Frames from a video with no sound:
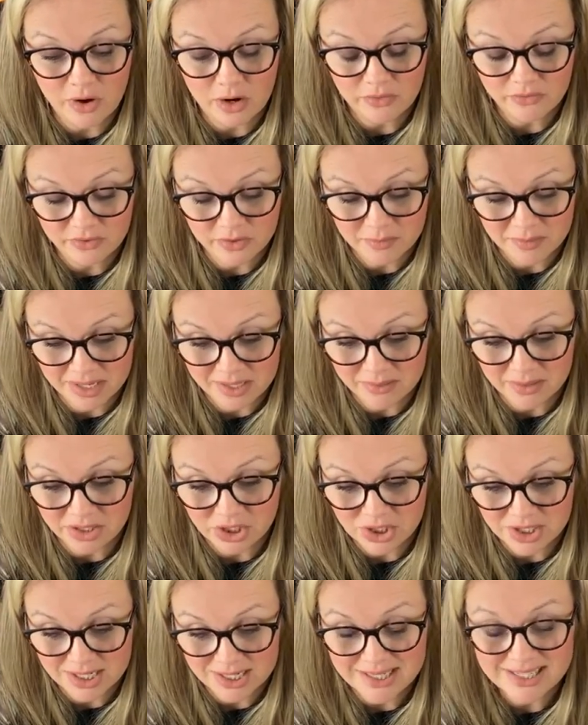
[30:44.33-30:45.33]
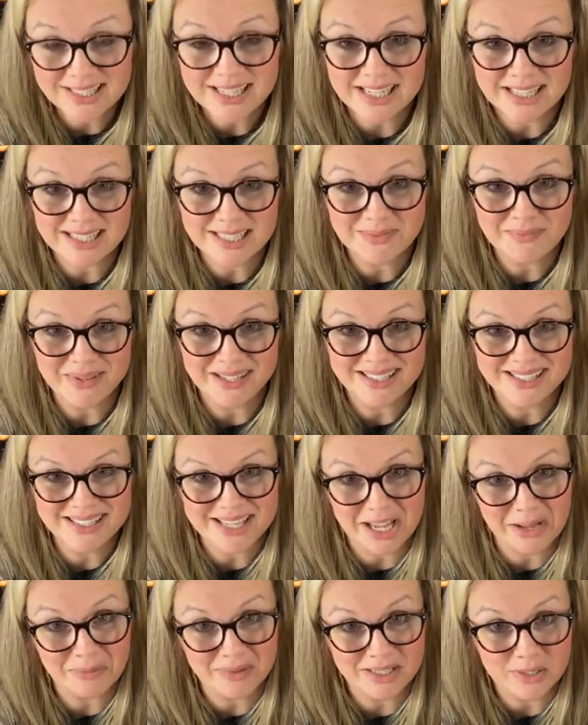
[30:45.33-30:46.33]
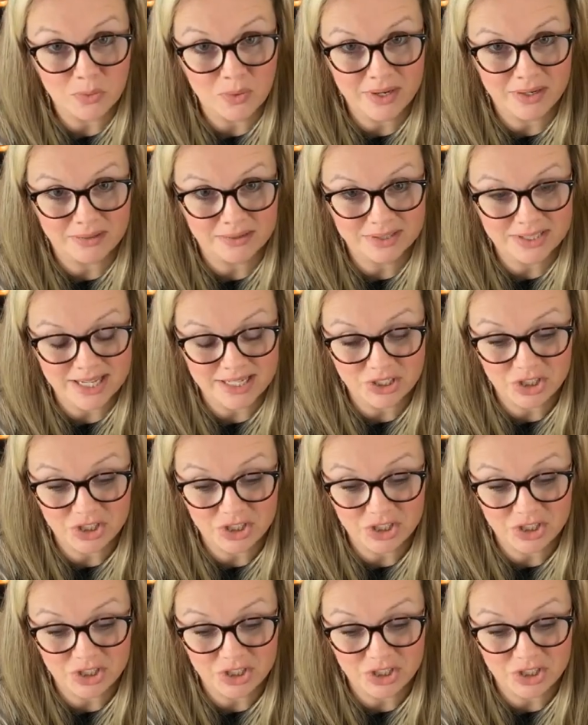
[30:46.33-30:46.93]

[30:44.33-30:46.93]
far from me that she sends me some as well.